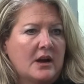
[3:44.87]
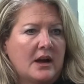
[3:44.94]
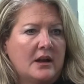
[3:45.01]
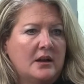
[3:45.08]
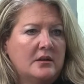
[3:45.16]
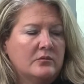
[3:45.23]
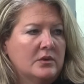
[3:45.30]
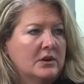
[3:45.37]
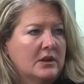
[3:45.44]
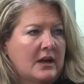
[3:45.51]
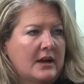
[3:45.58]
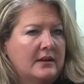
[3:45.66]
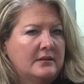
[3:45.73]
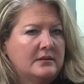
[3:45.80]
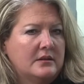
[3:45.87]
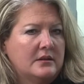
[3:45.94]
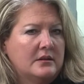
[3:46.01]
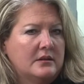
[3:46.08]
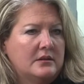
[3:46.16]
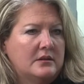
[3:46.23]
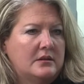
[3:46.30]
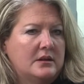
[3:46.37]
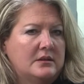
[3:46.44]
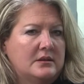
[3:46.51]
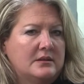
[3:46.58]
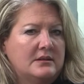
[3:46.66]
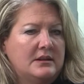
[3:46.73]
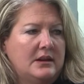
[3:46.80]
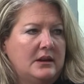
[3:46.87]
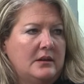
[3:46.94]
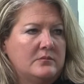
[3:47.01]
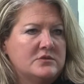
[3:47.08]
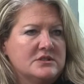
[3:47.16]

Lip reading: I didn't realize that the team,